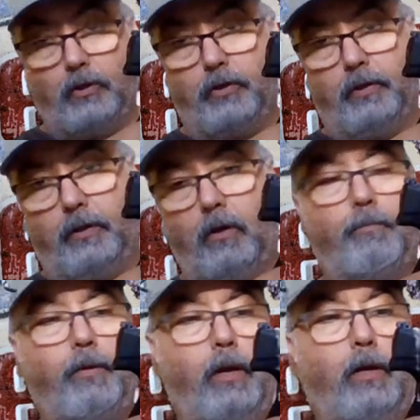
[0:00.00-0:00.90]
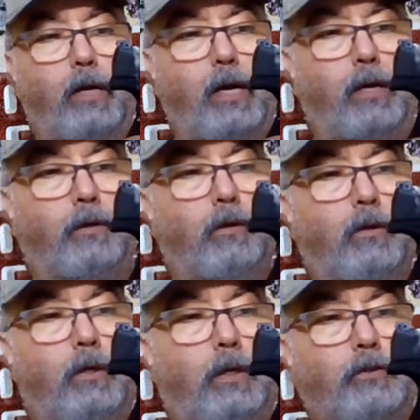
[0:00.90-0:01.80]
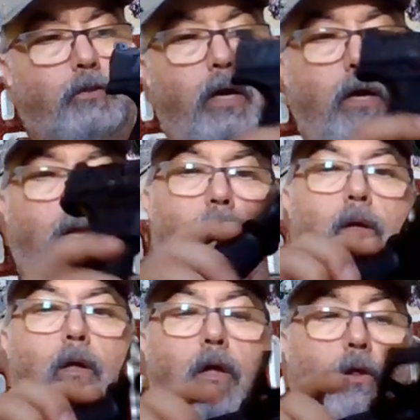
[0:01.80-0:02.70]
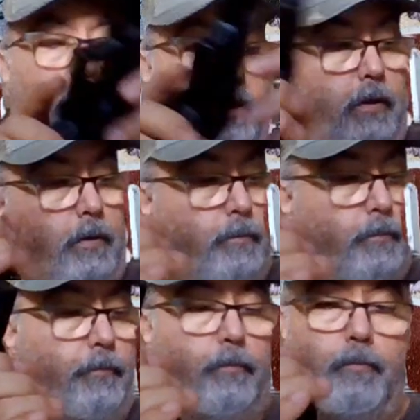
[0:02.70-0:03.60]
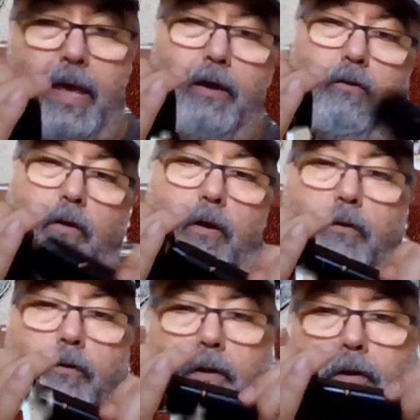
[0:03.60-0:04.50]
European gun style, the magazine release